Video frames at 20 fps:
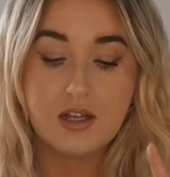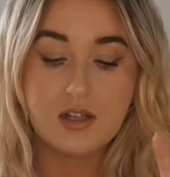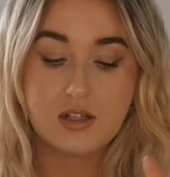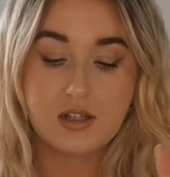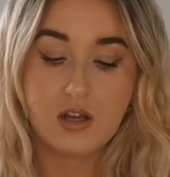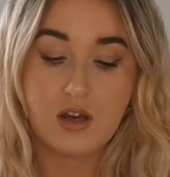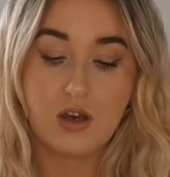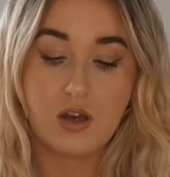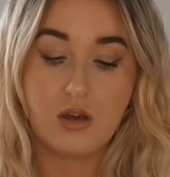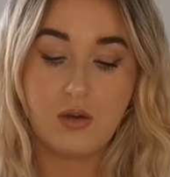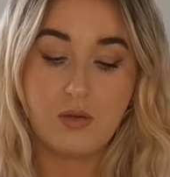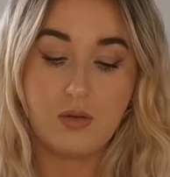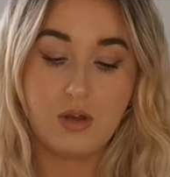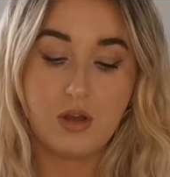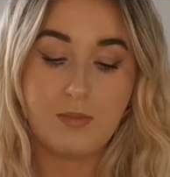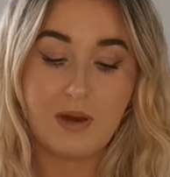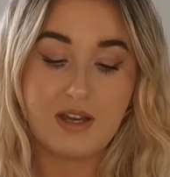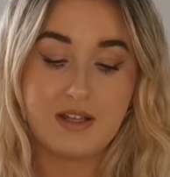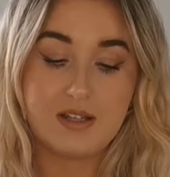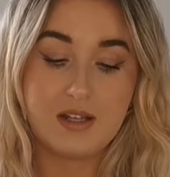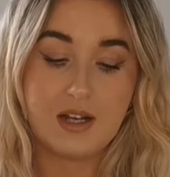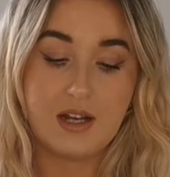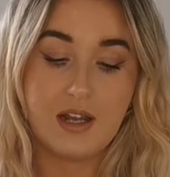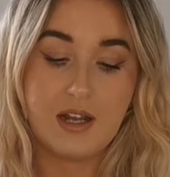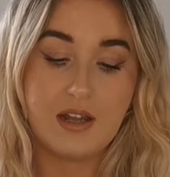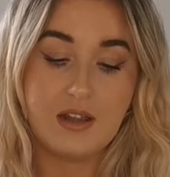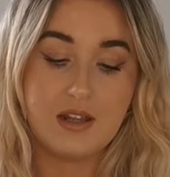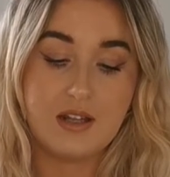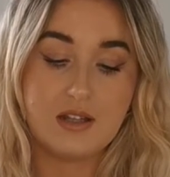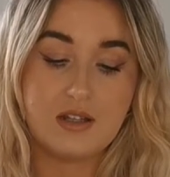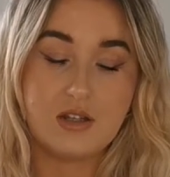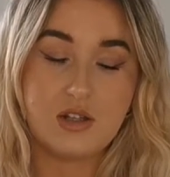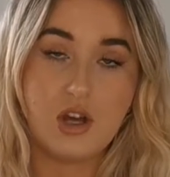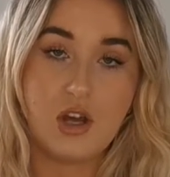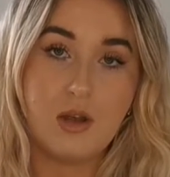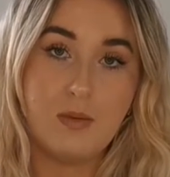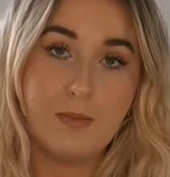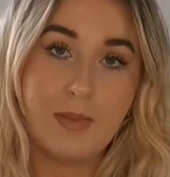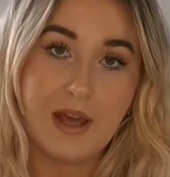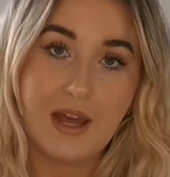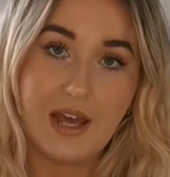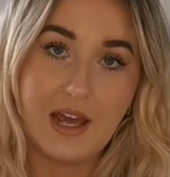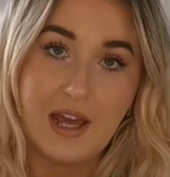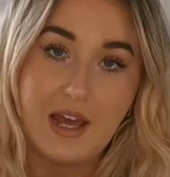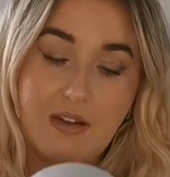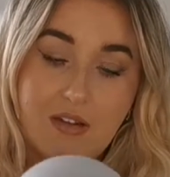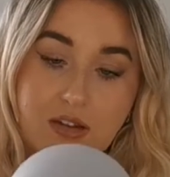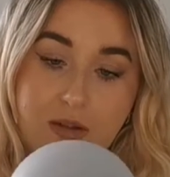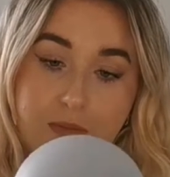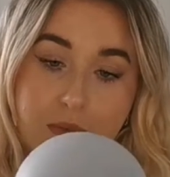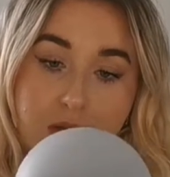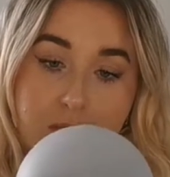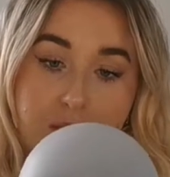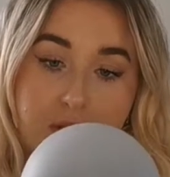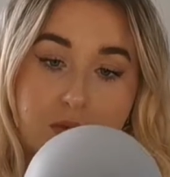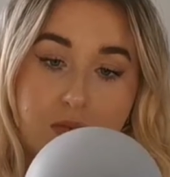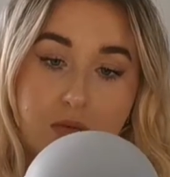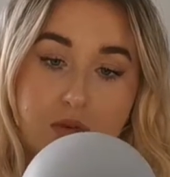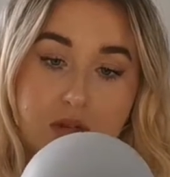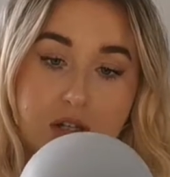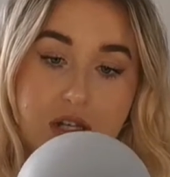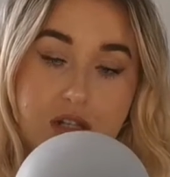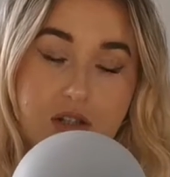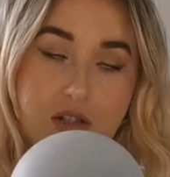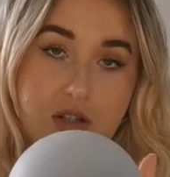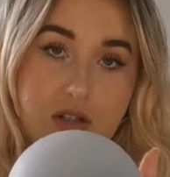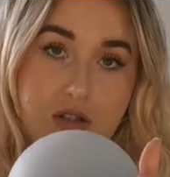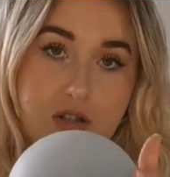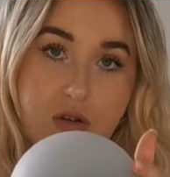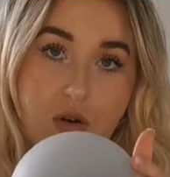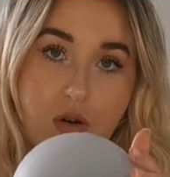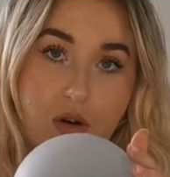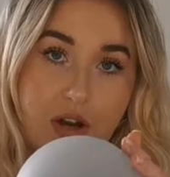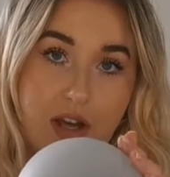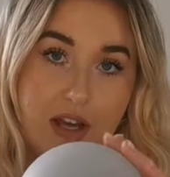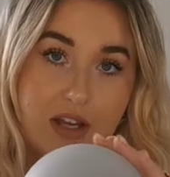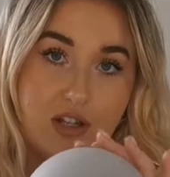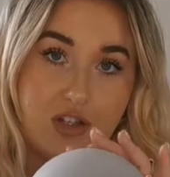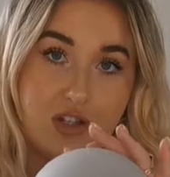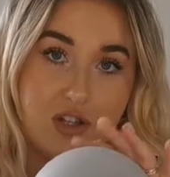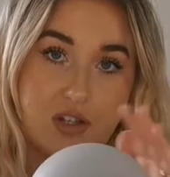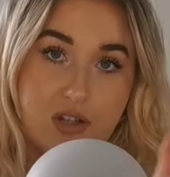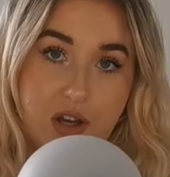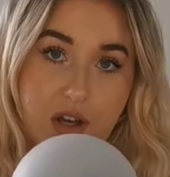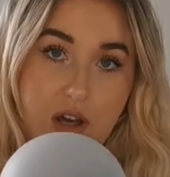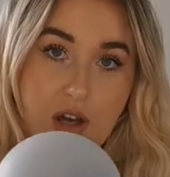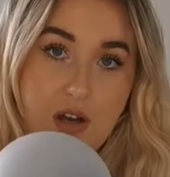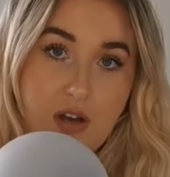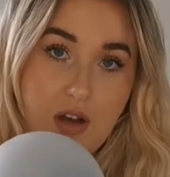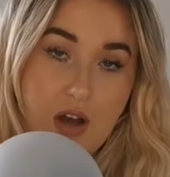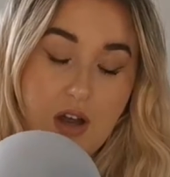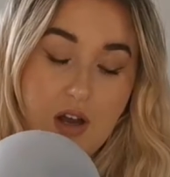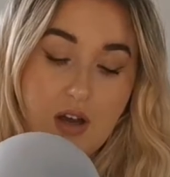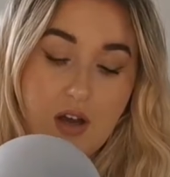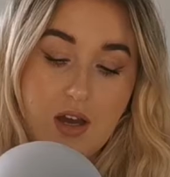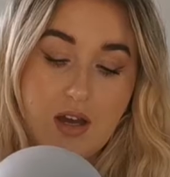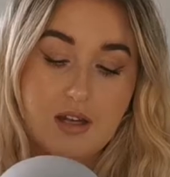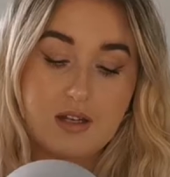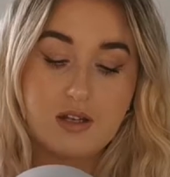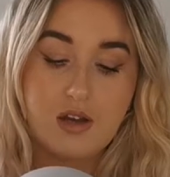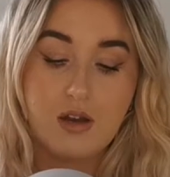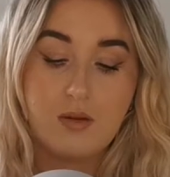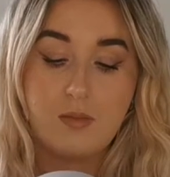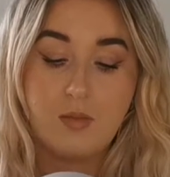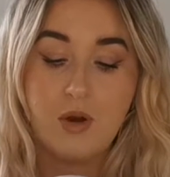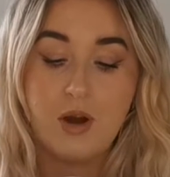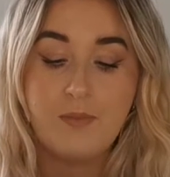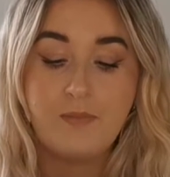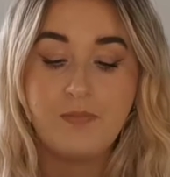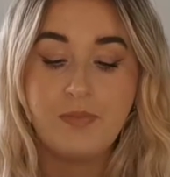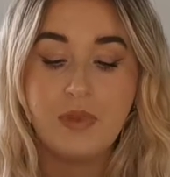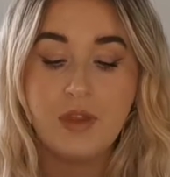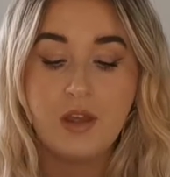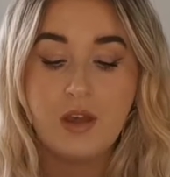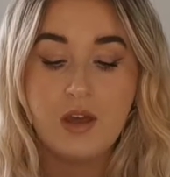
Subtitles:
So you basically, this dome bit here, at the moment the one that's just got on it is just like a night light type one.